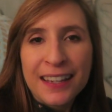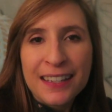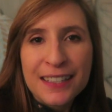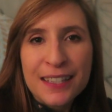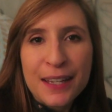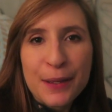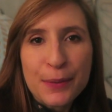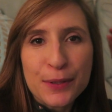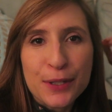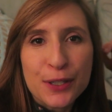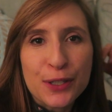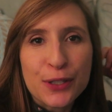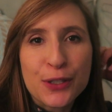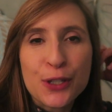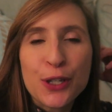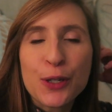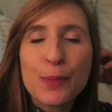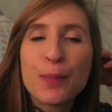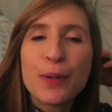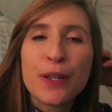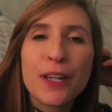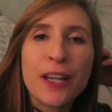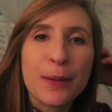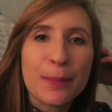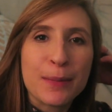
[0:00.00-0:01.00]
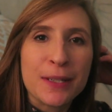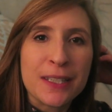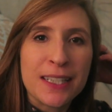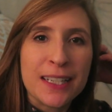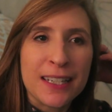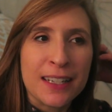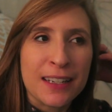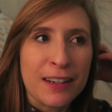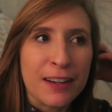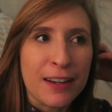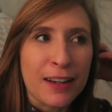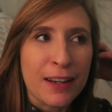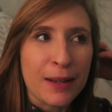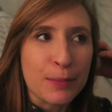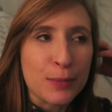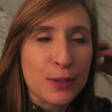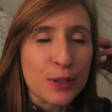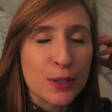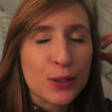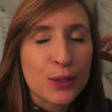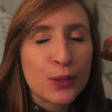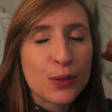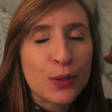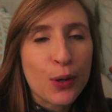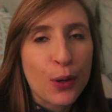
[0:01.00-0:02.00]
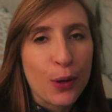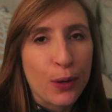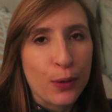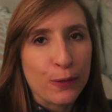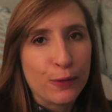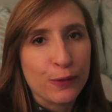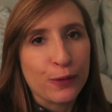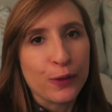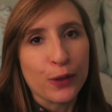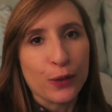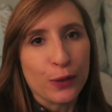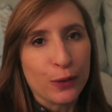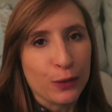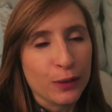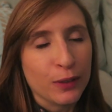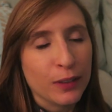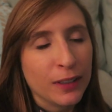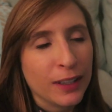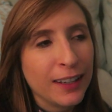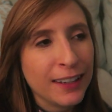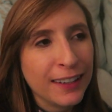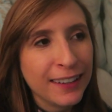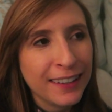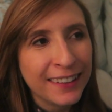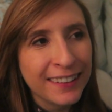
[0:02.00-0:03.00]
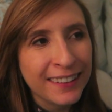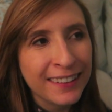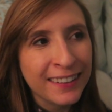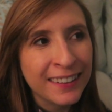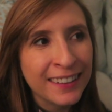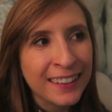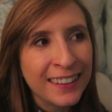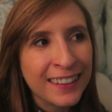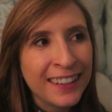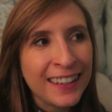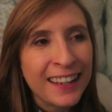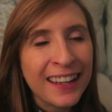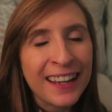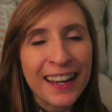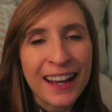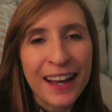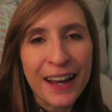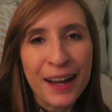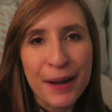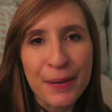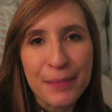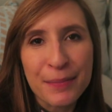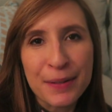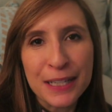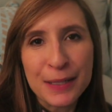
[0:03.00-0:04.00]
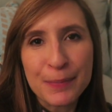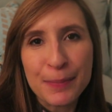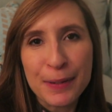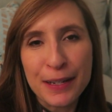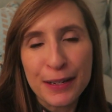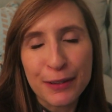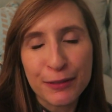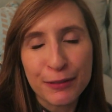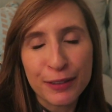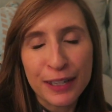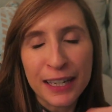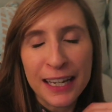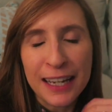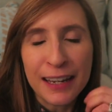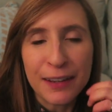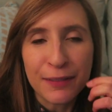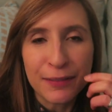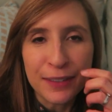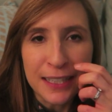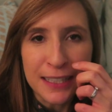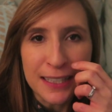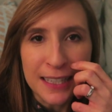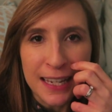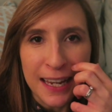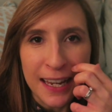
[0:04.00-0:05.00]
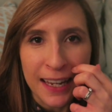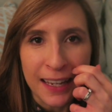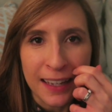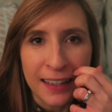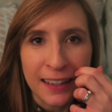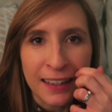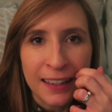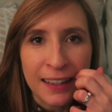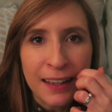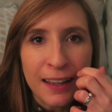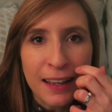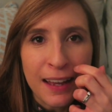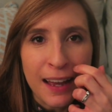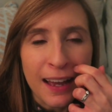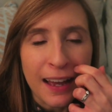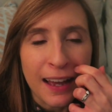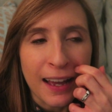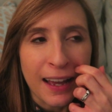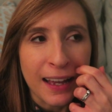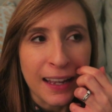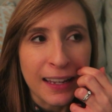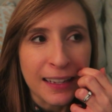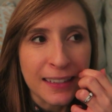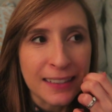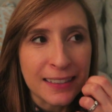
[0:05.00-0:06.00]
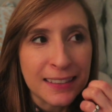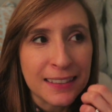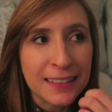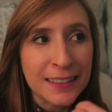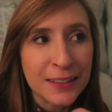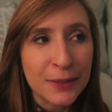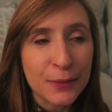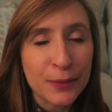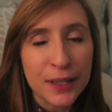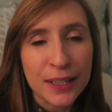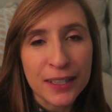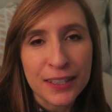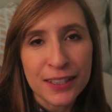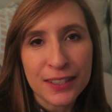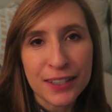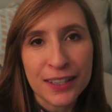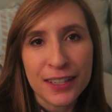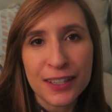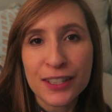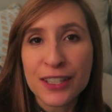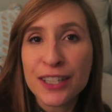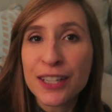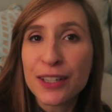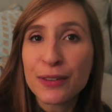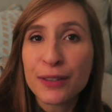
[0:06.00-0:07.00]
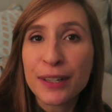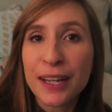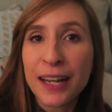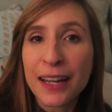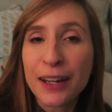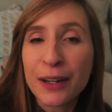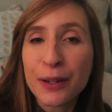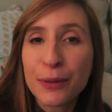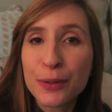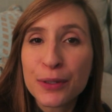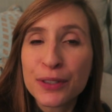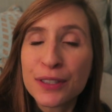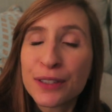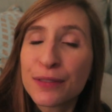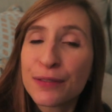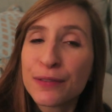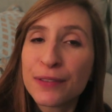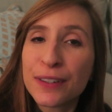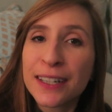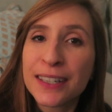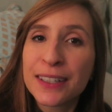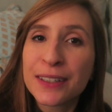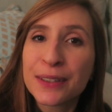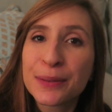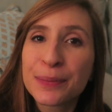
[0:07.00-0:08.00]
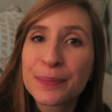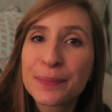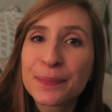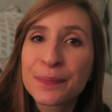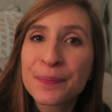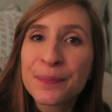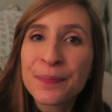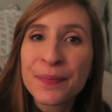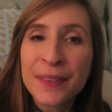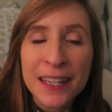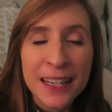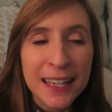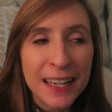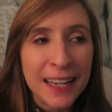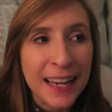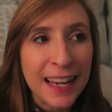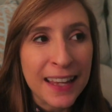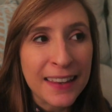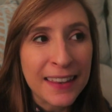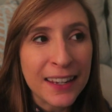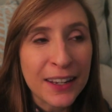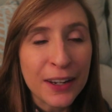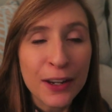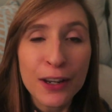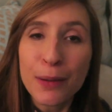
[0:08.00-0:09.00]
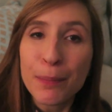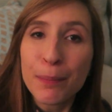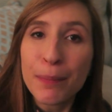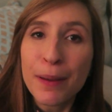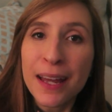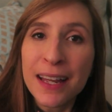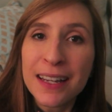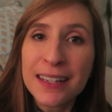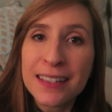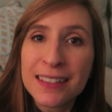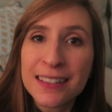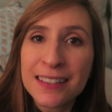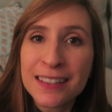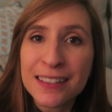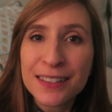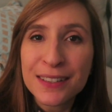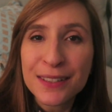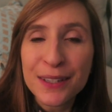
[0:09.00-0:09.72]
So that was a super yummy dinner. I am so full. It's been a really lovely day, and we're just gonna chill now, watch a film, and then go to bed.